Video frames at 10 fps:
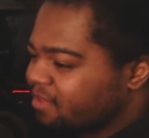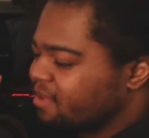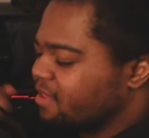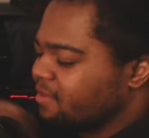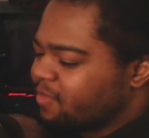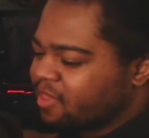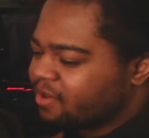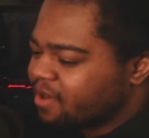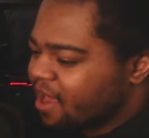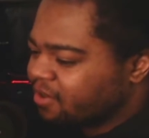telling them that
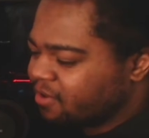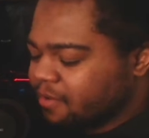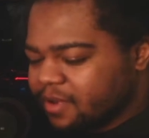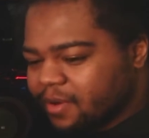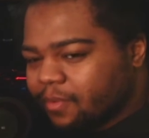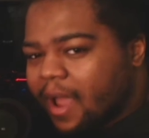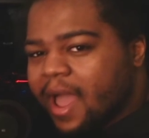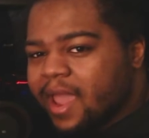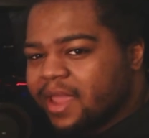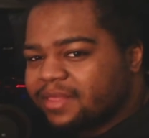they're not doing it
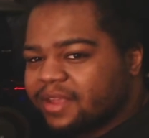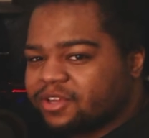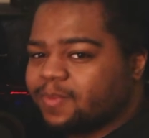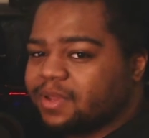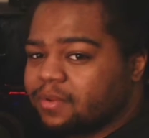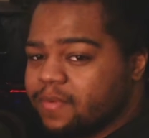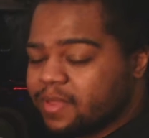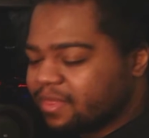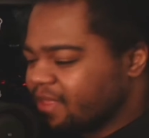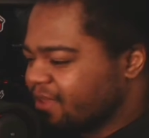right, they should be
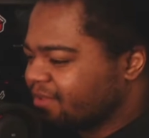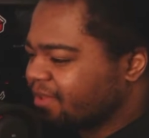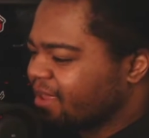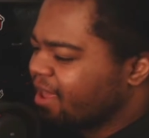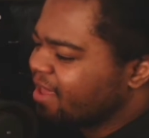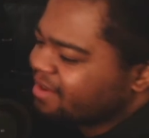doing this. Like,